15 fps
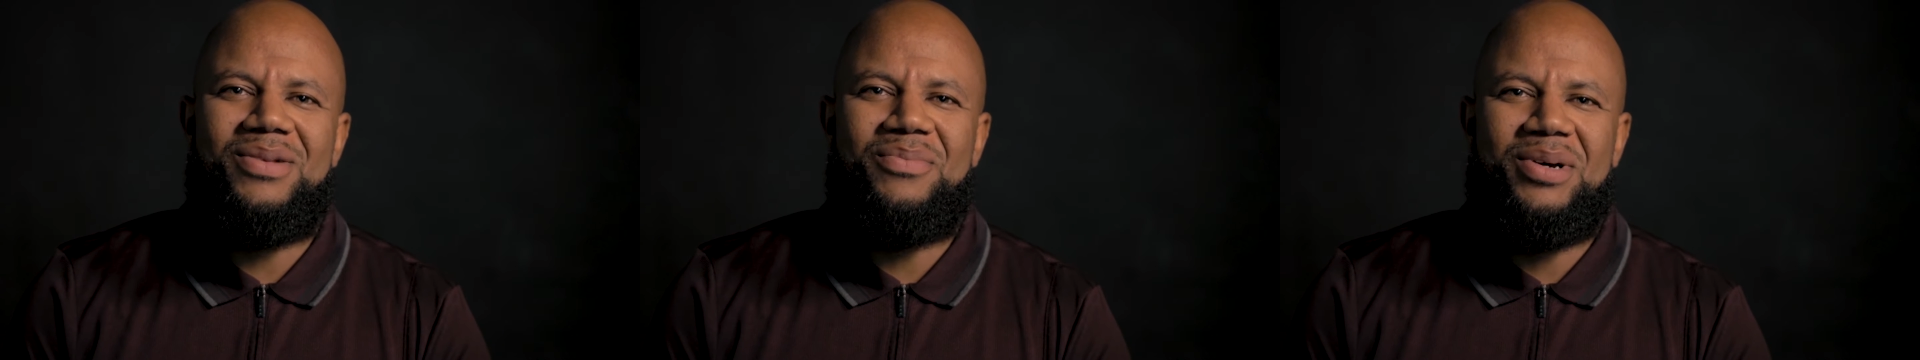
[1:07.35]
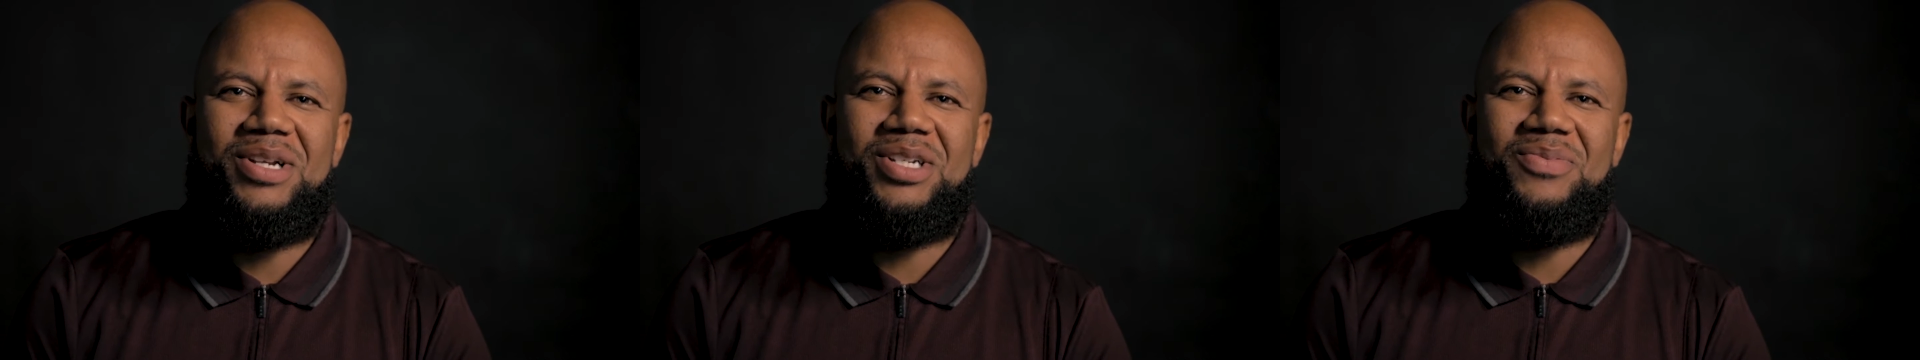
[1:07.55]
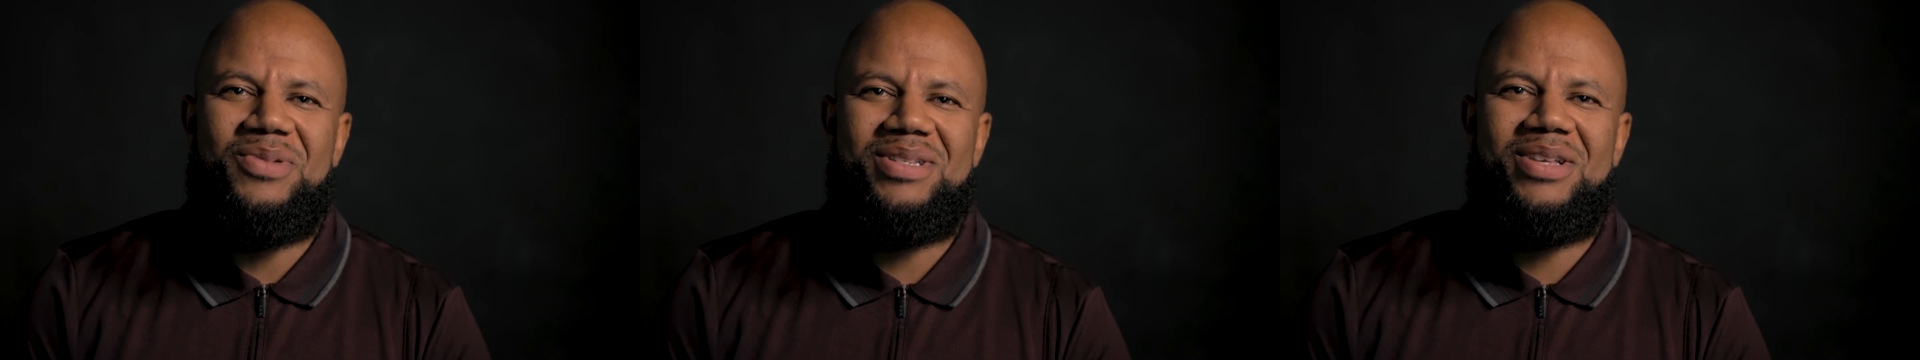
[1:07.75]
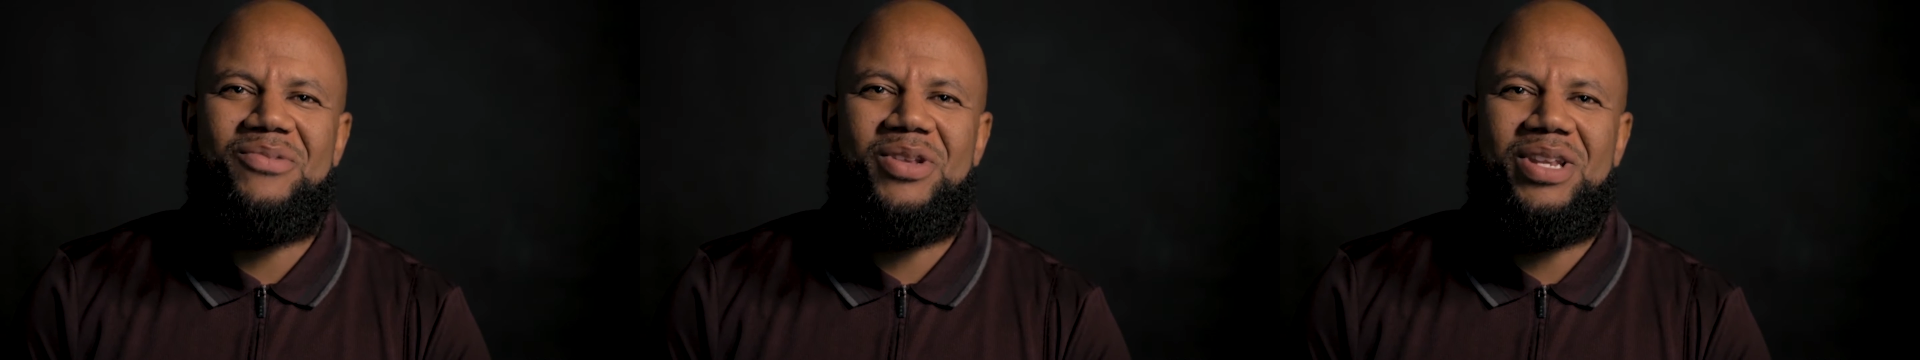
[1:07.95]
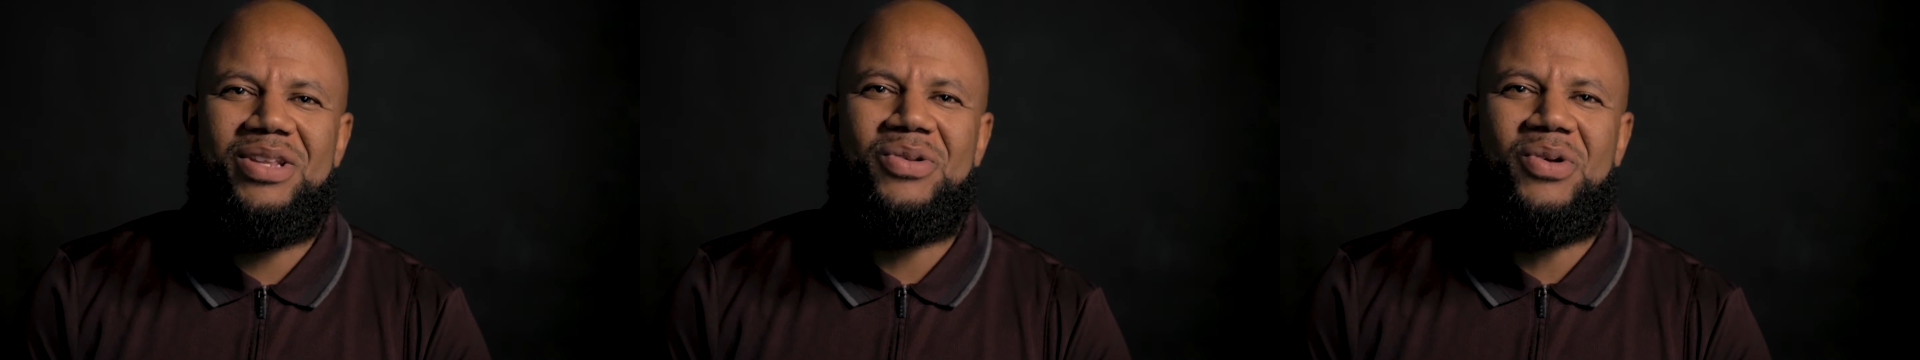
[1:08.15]
the punishments that
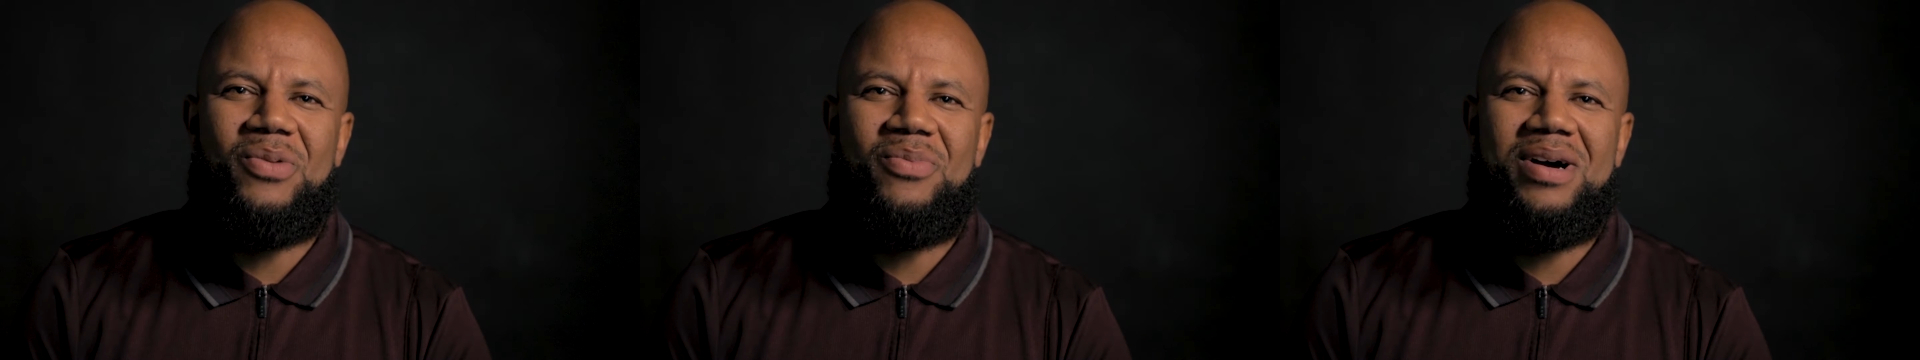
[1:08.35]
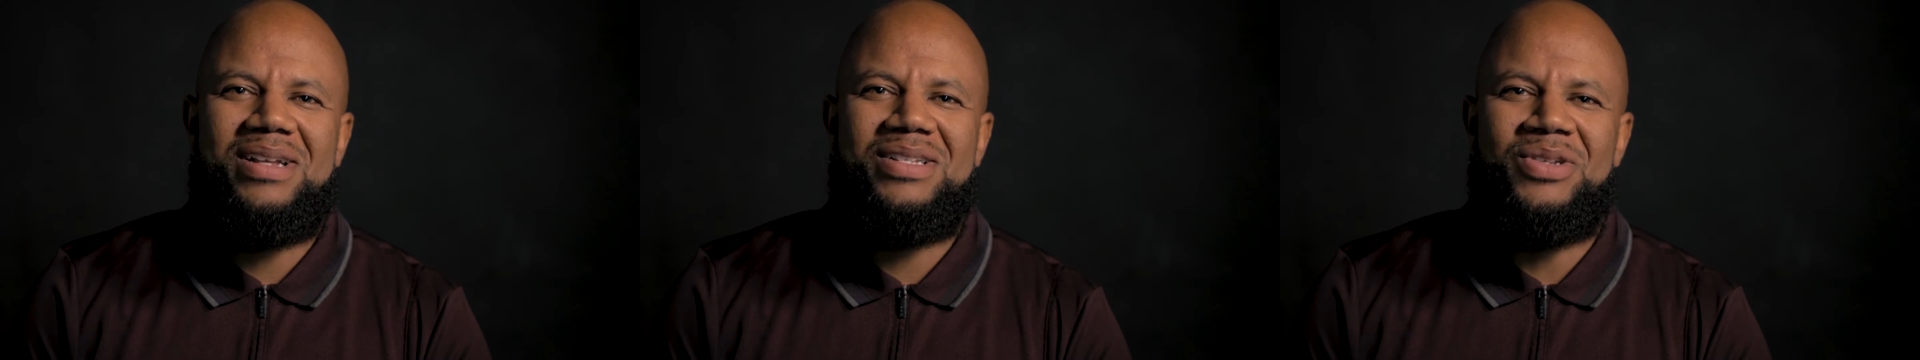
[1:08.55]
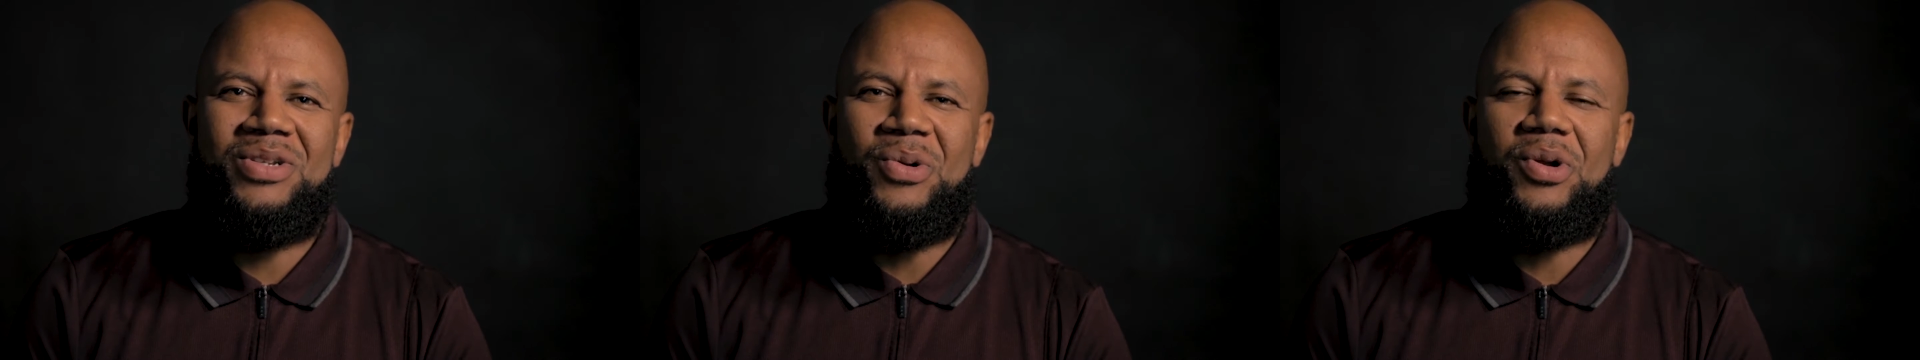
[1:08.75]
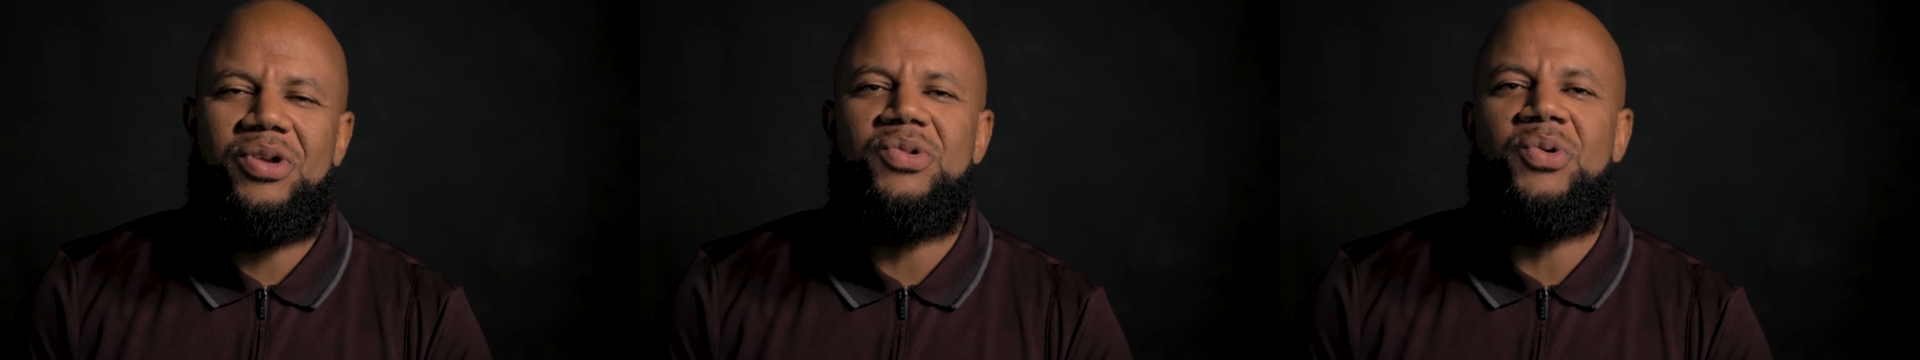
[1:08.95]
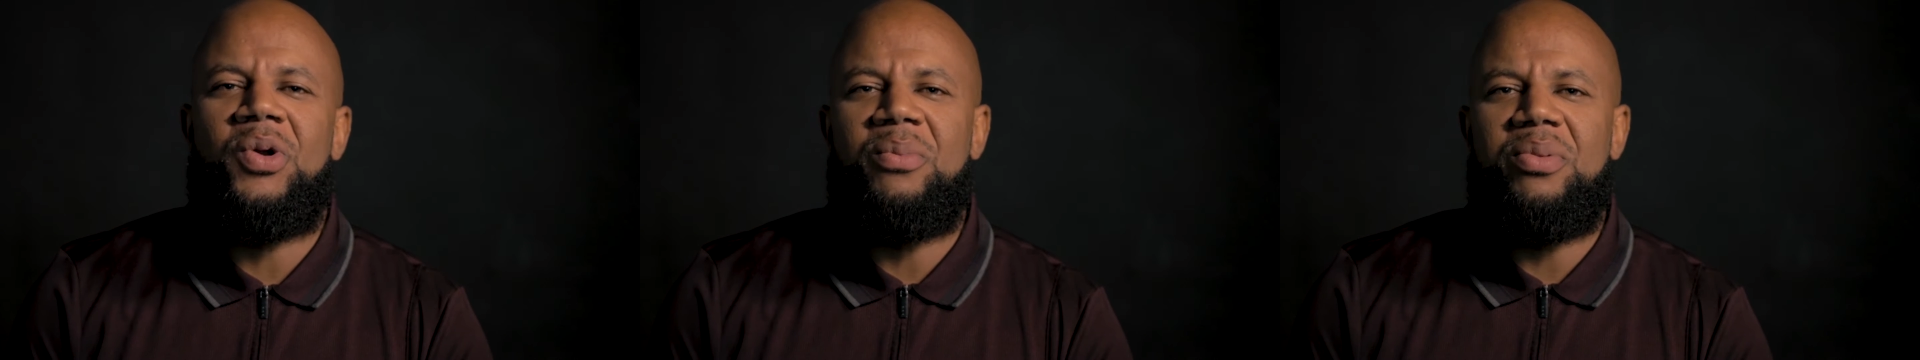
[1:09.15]
we did to our bodies in order
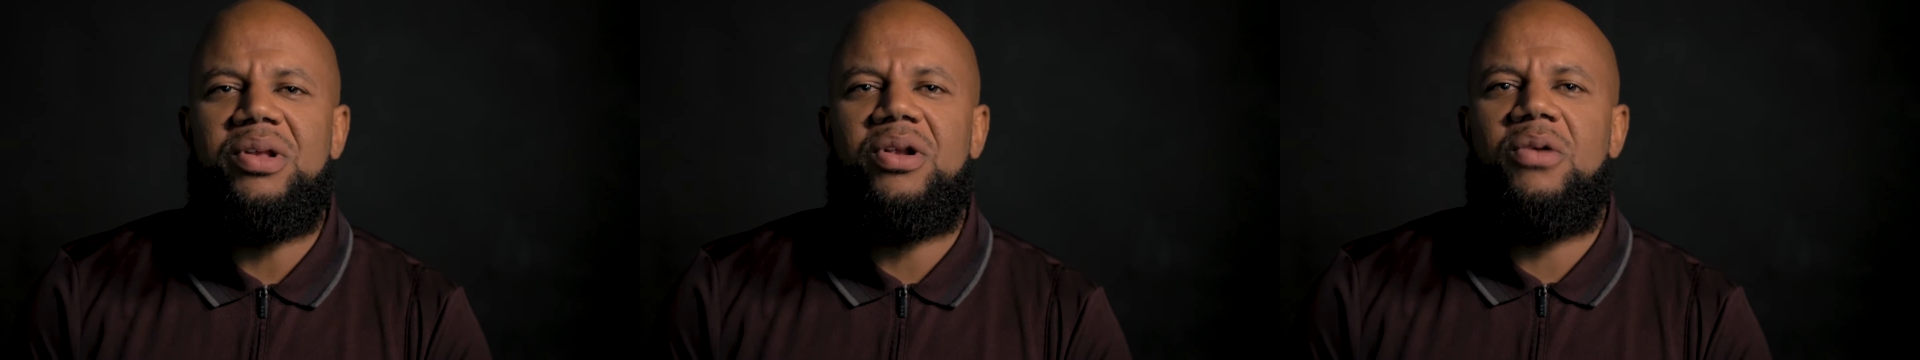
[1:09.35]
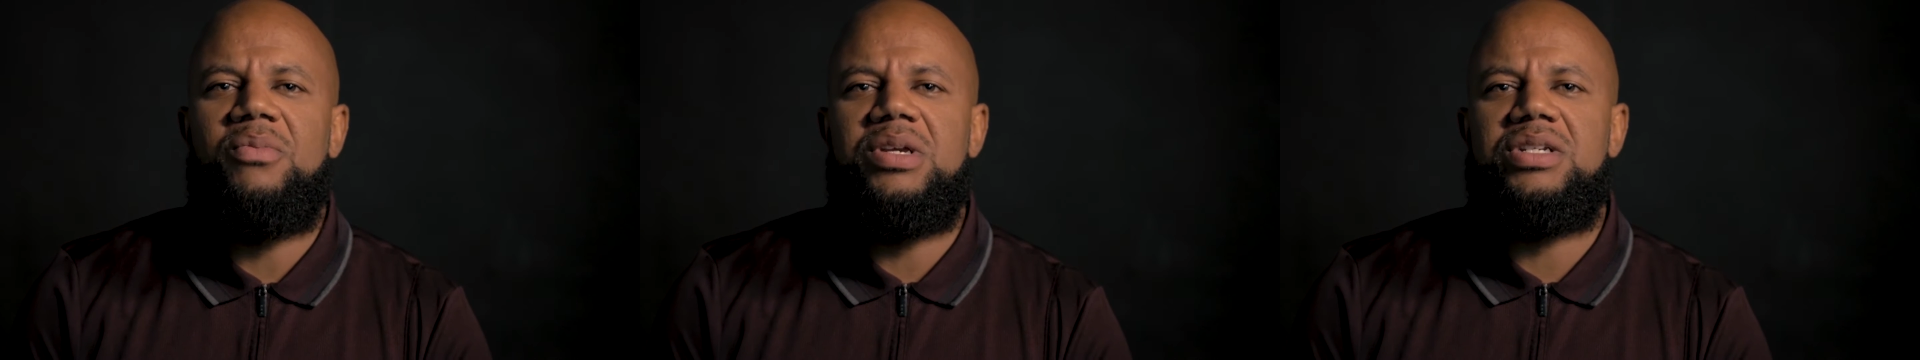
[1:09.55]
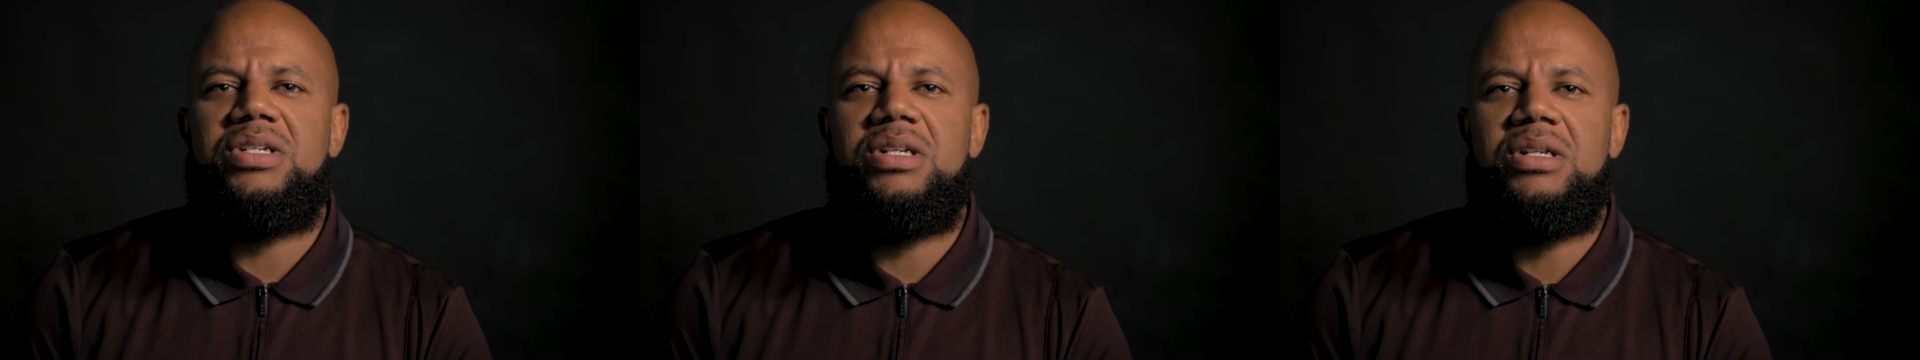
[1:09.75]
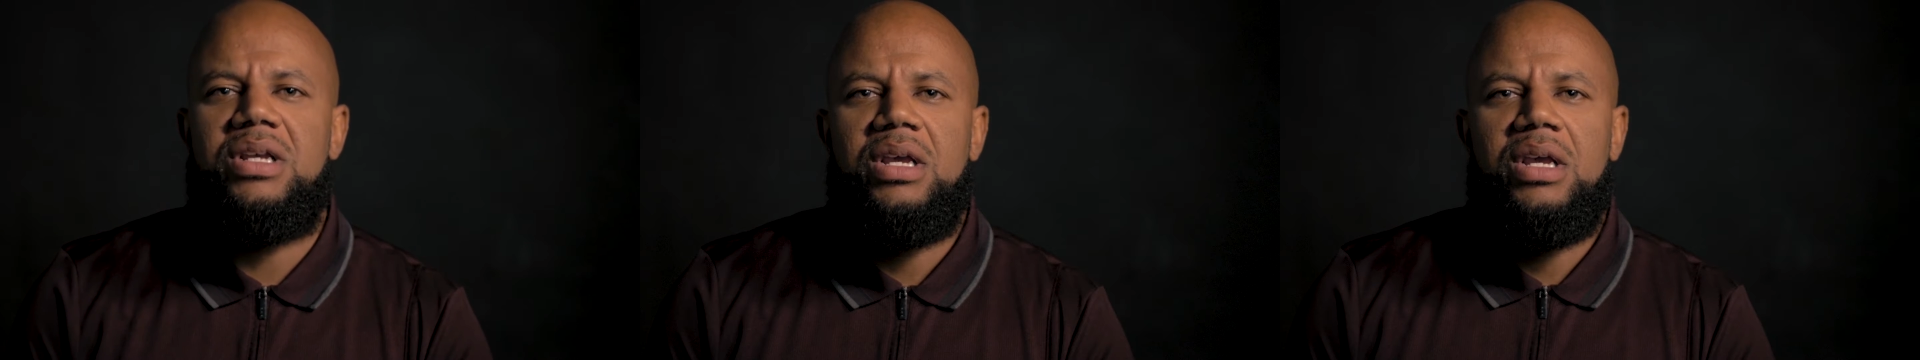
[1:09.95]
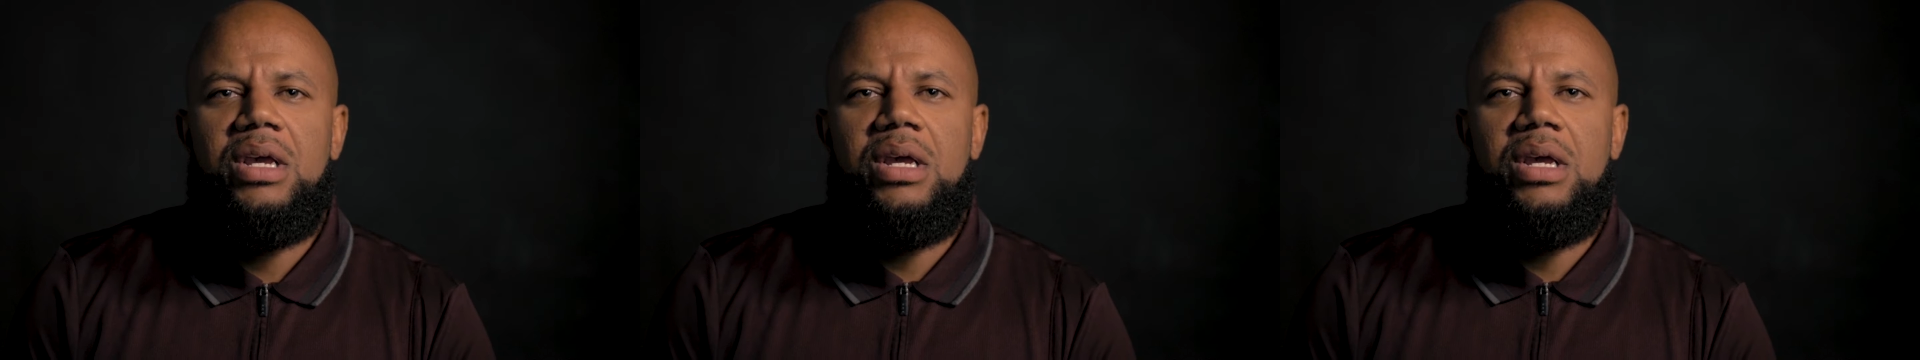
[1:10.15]
to complete our mission,